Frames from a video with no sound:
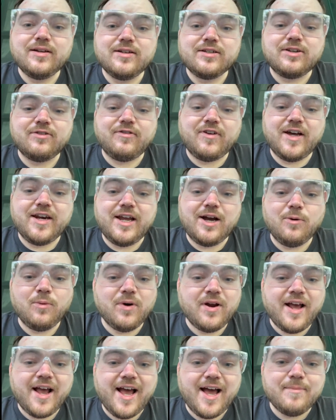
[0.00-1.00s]
to find out
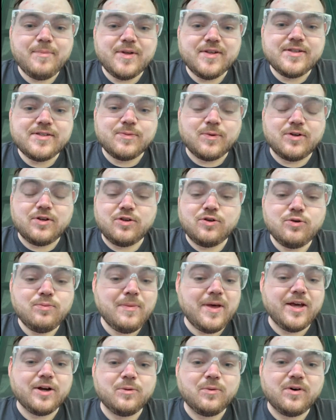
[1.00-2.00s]
what happens when you
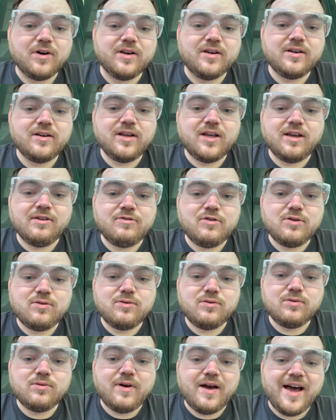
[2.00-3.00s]
make one if
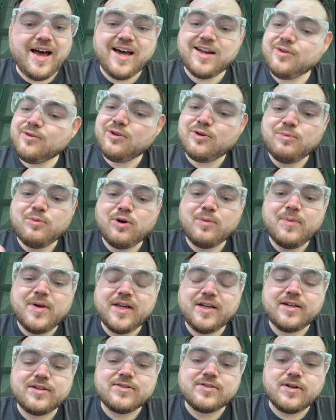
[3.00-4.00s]
you add a little more
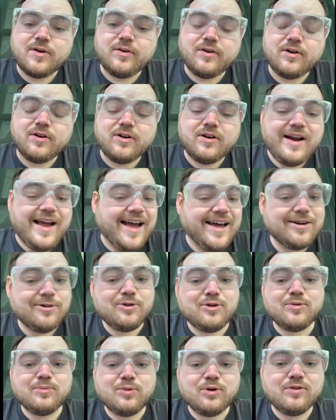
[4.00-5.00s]
baking soda or add a
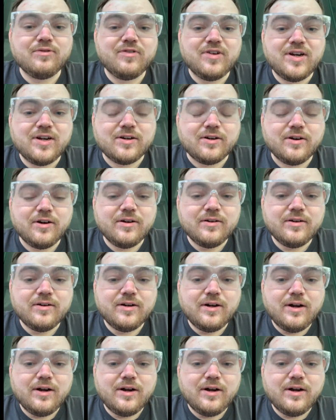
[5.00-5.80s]
little more vinegar.